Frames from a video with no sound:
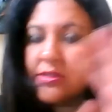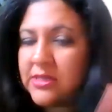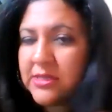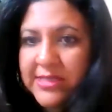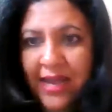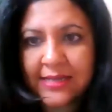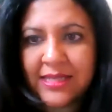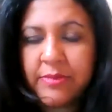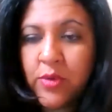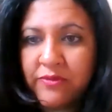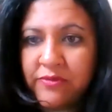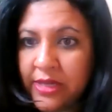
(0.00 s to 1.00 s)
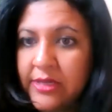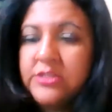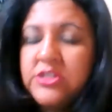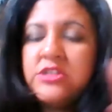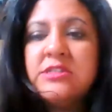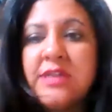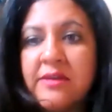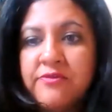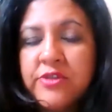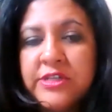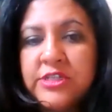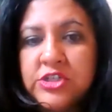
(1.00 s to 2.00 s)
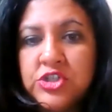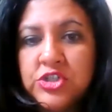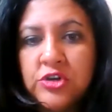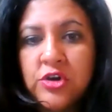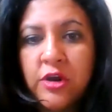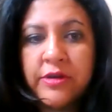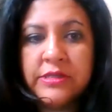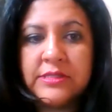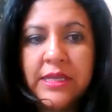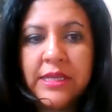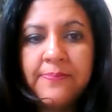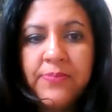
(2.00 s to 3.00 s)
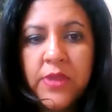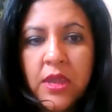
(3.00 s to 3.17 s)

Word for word: exact same equivalent, it's just done for the digital currency.